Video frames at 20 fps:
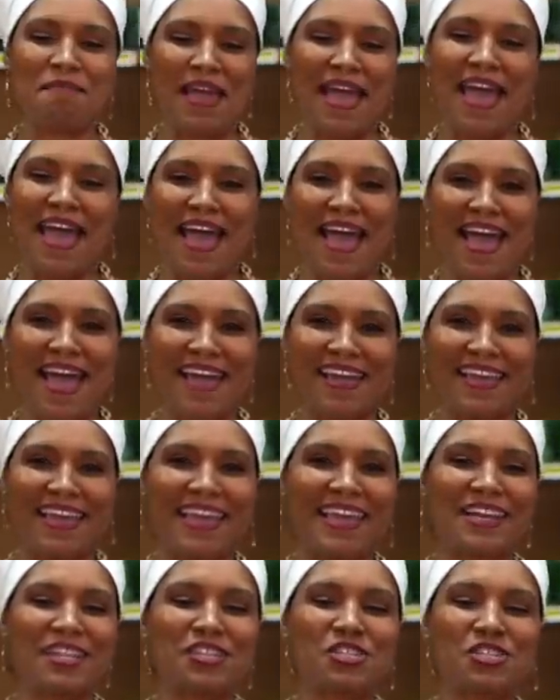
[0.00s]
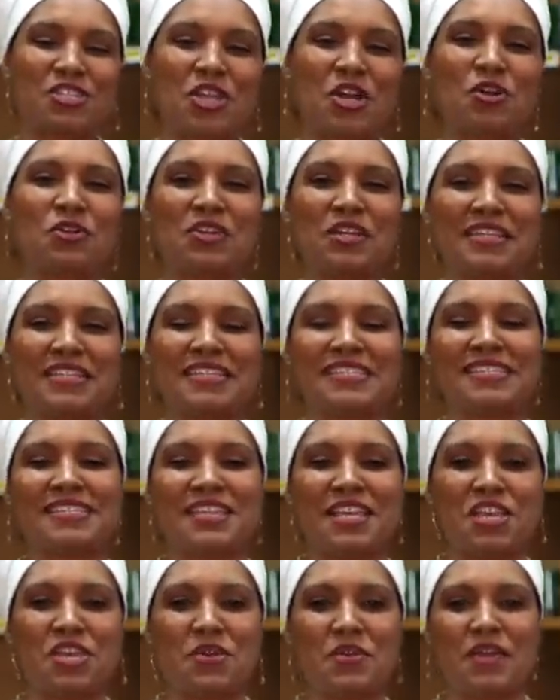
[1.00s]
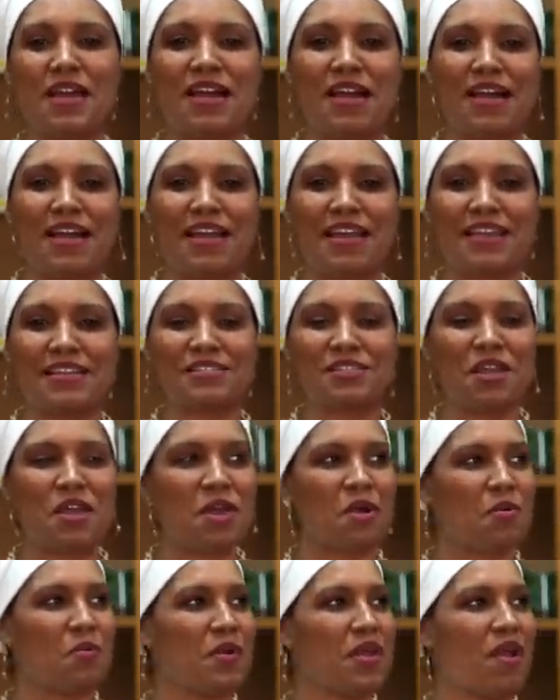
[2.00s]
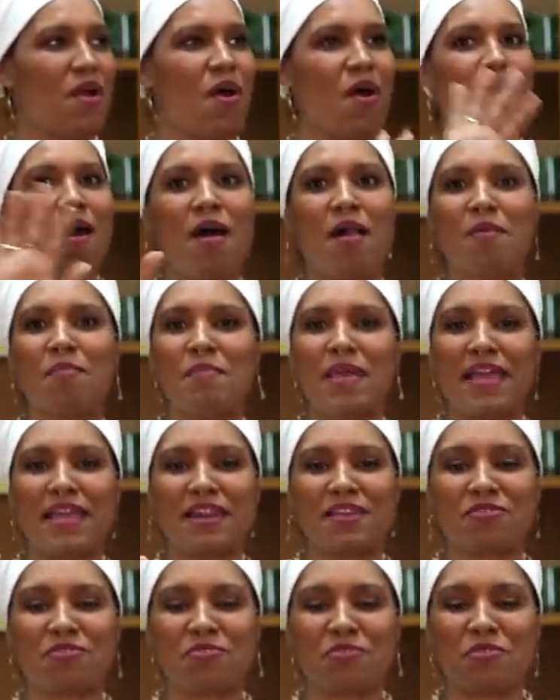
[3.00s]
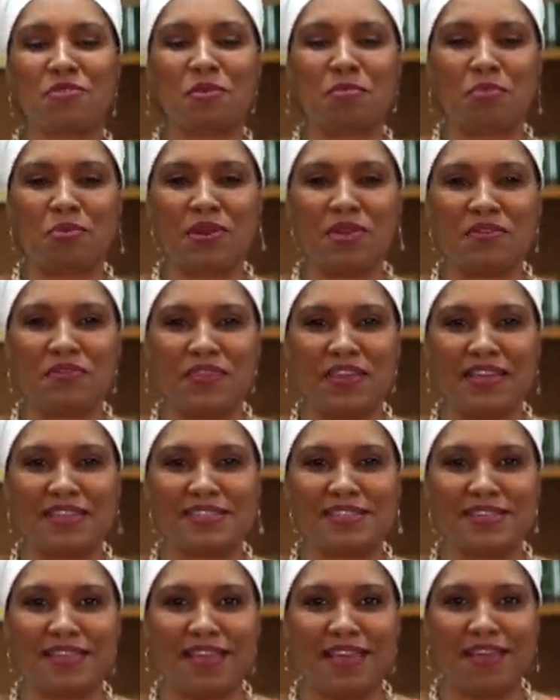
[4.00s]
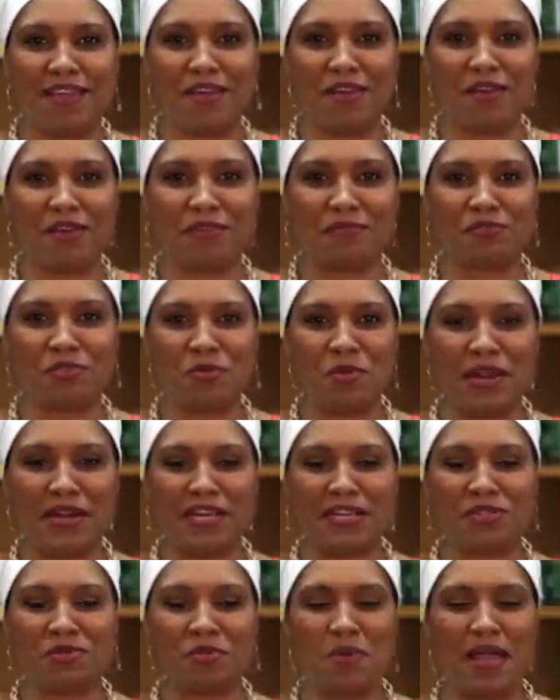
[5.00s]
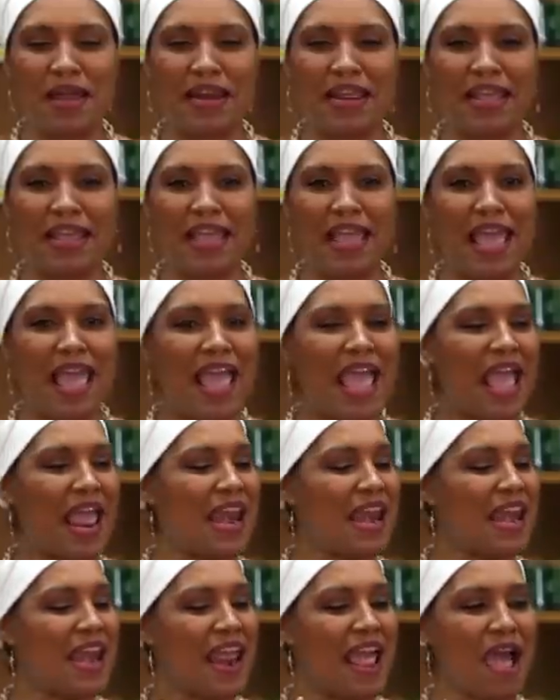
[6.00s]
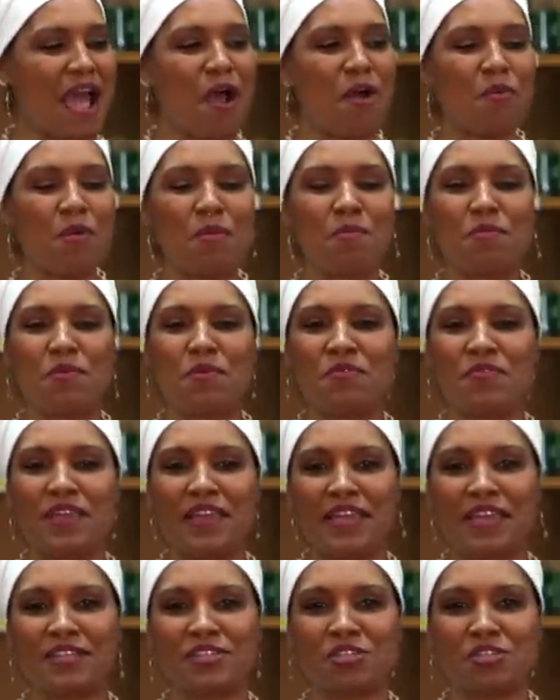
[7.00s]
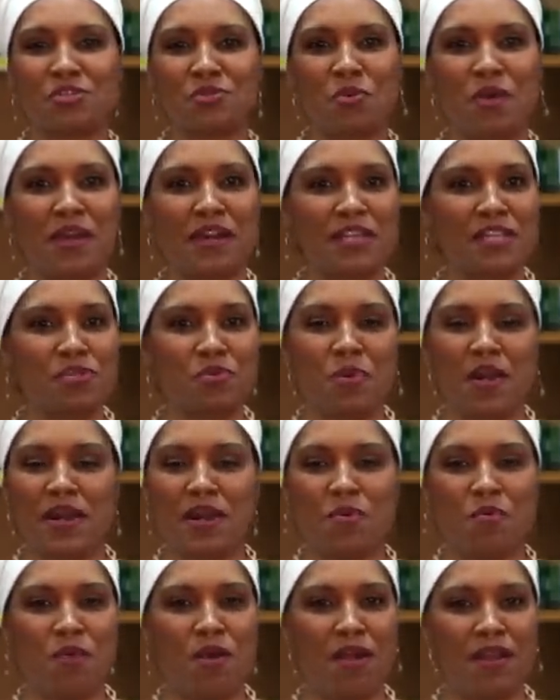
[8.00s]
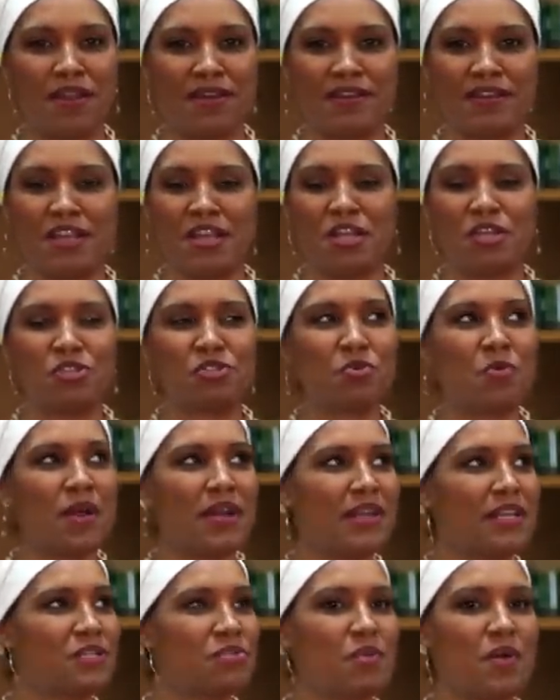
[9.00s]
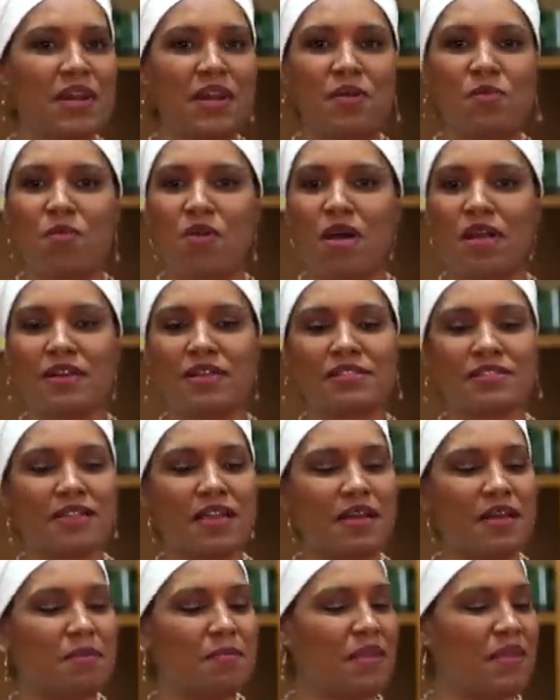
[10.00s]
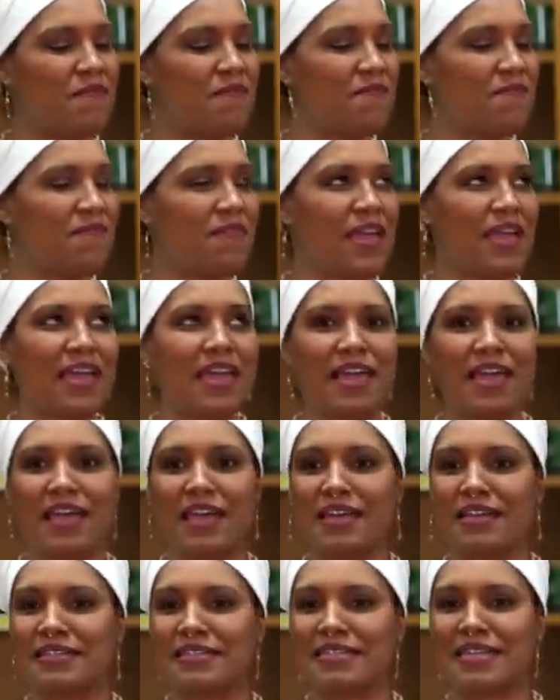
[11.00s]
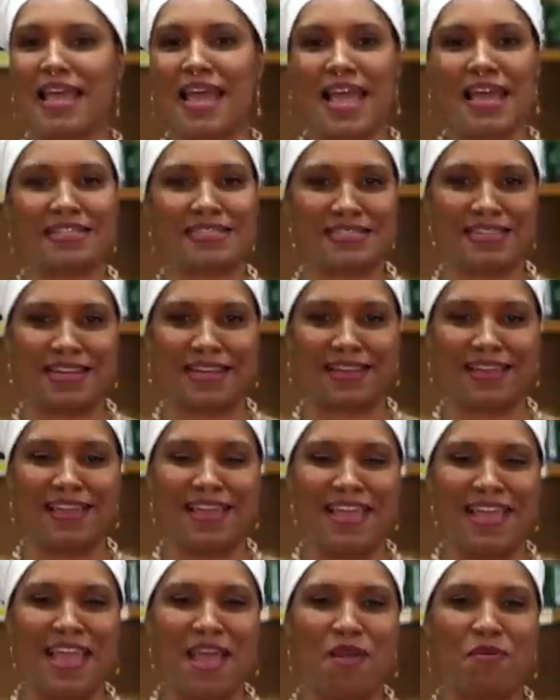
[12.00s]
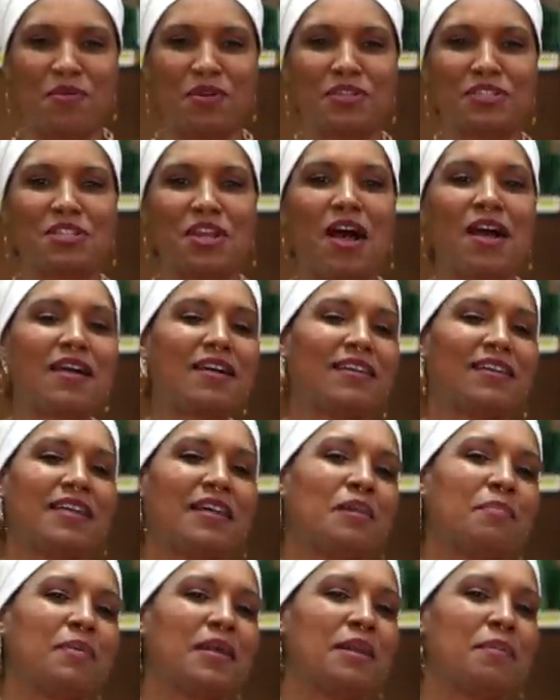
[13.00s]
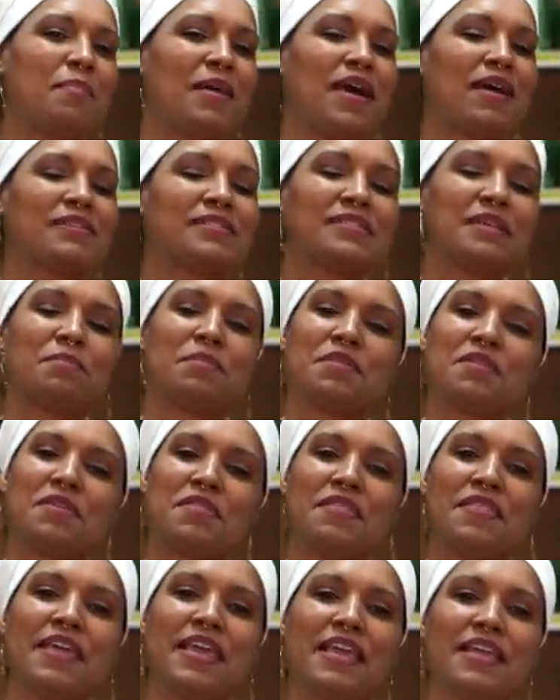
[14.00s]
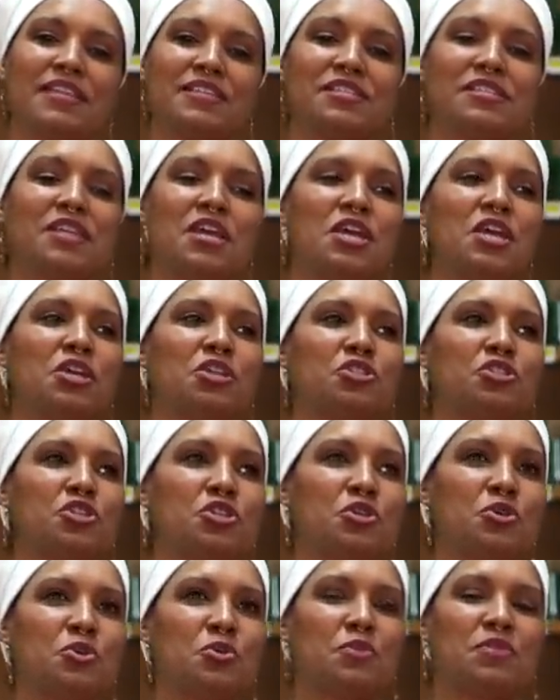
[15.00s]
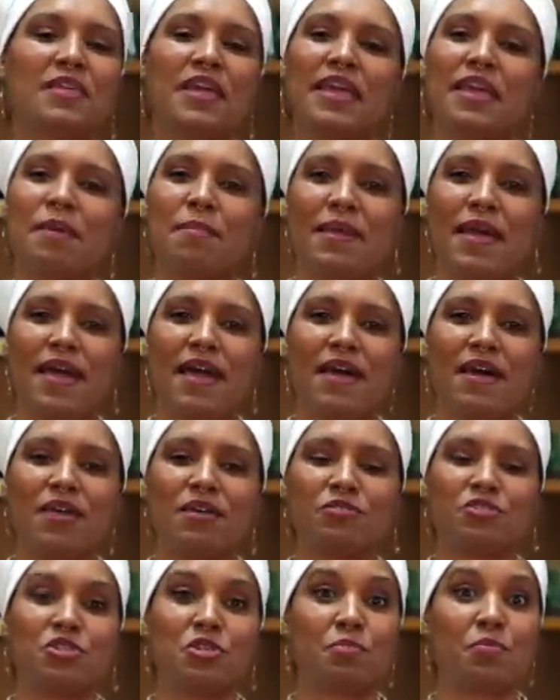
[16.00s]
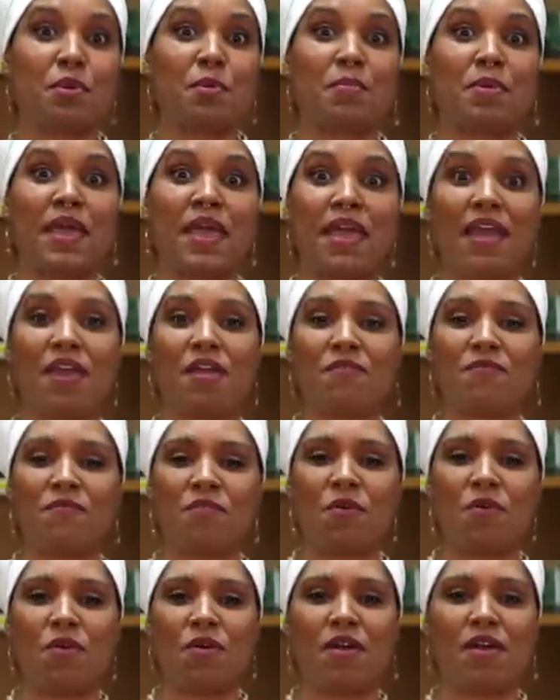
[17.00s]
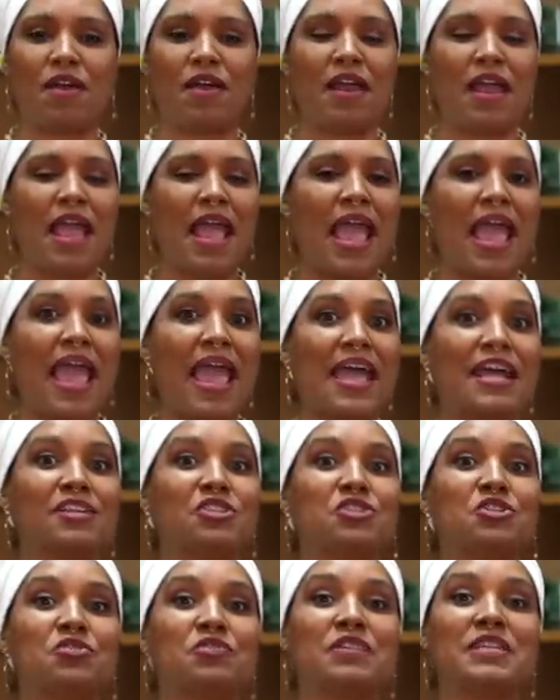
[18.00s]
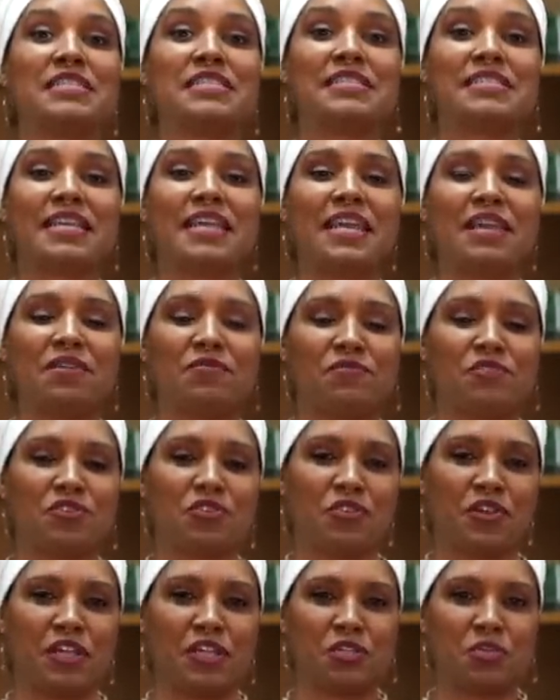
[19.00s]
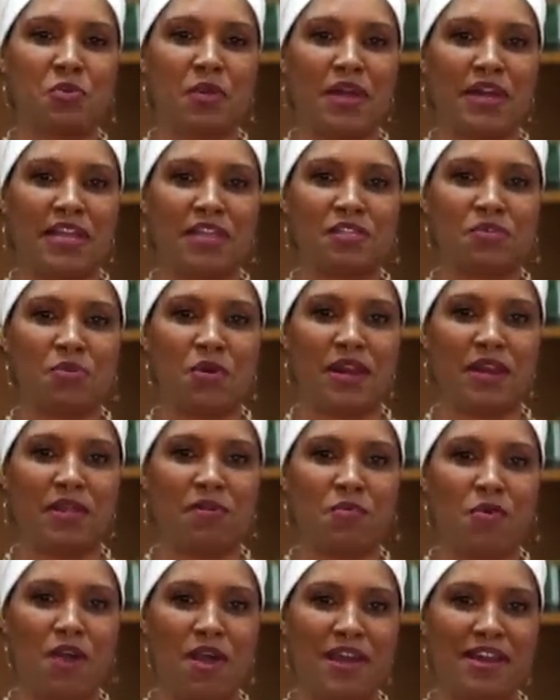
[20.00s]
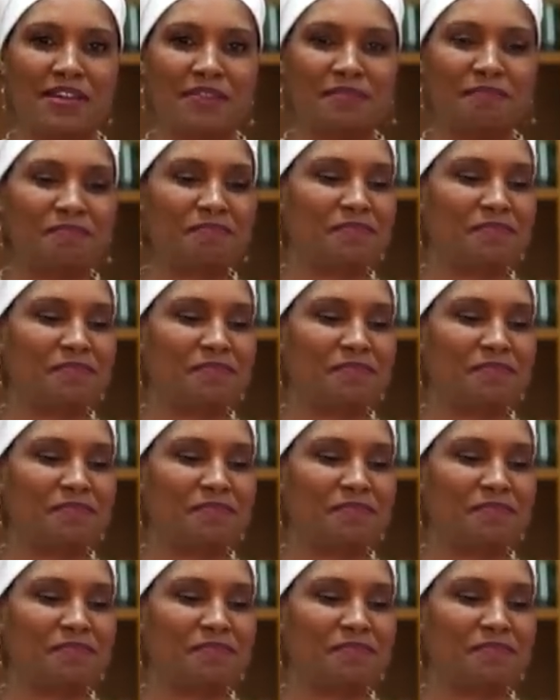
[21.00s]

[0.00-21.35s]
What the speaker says: back. It is so good to see you guys. We all made it through the previous year of 2020, and now we're moving into 2021. 2021 is going to be fantastic. And we're going to talk a little bit about some of the things to think about, to prepare for, and to receive during 2021.